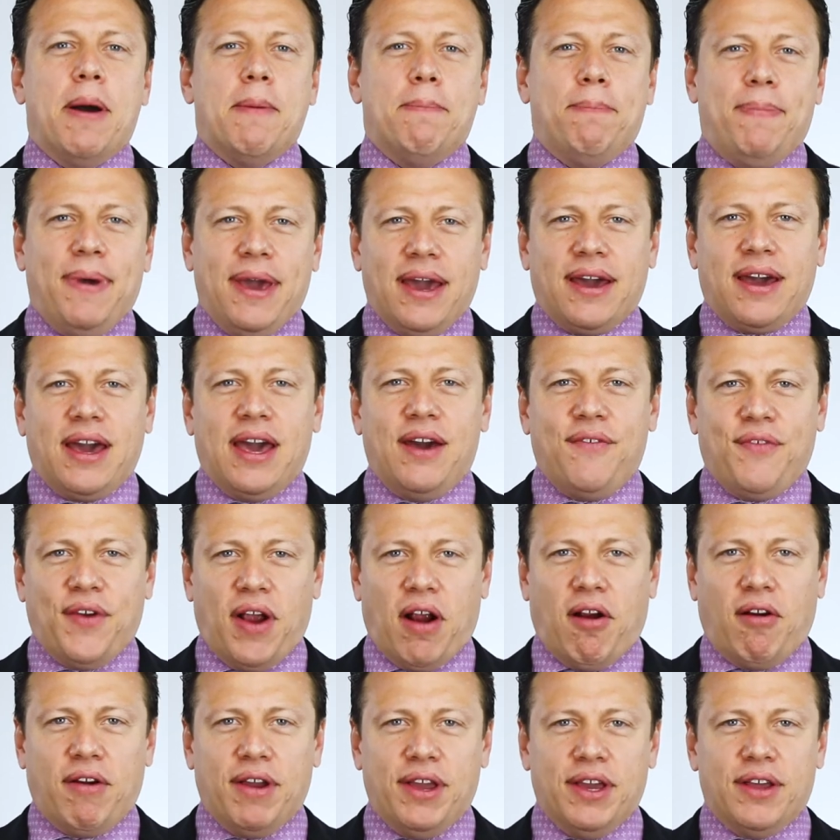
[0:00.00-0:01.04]
pick a
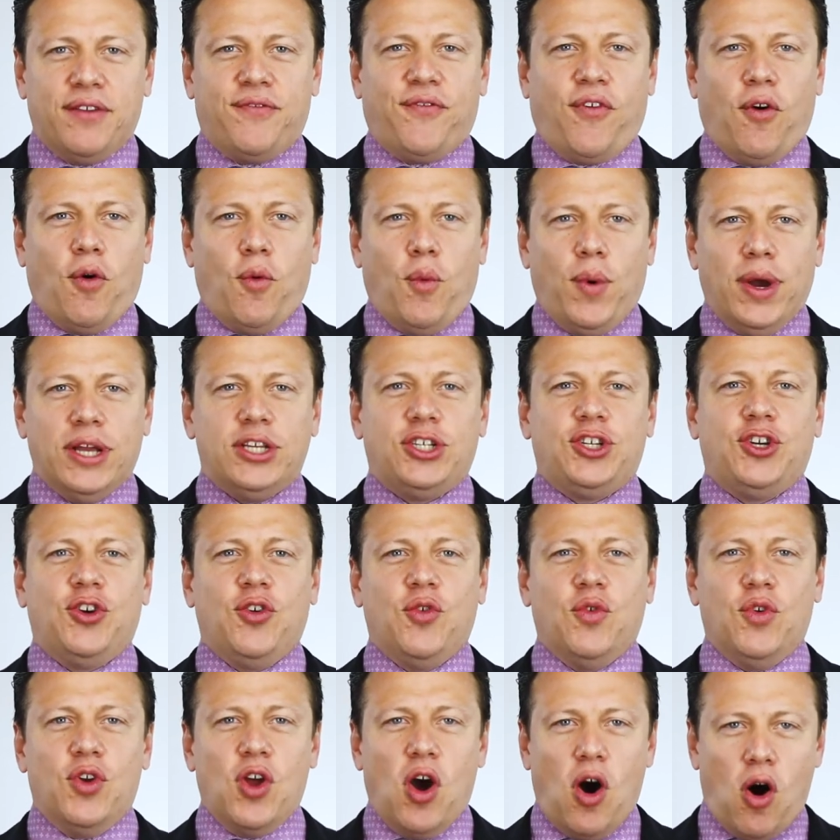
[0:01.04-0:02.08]
variant for which you
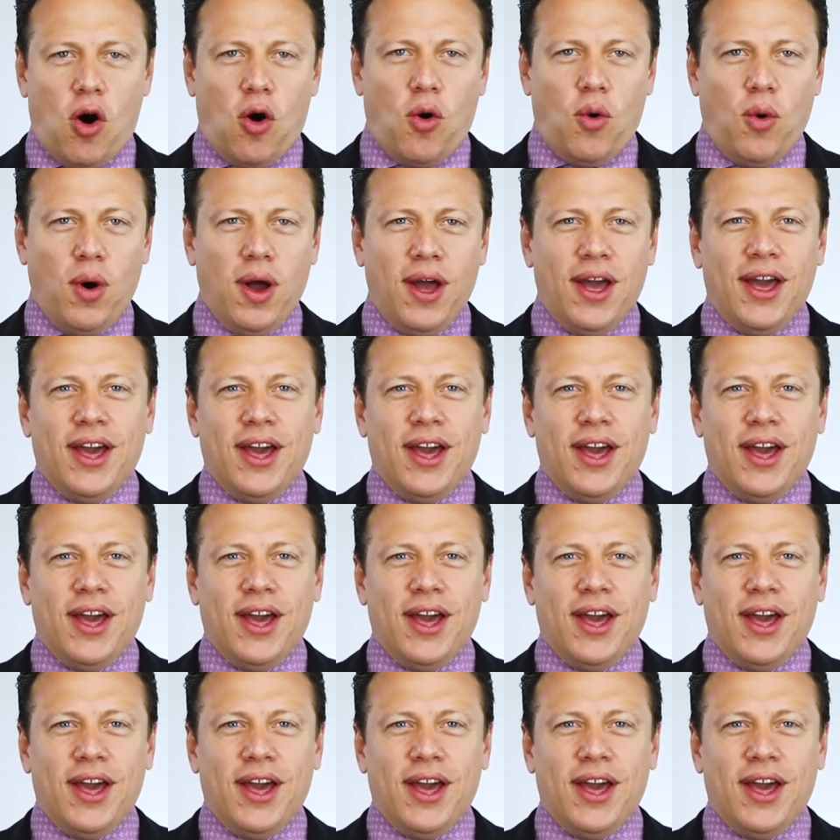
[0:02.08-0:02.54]
know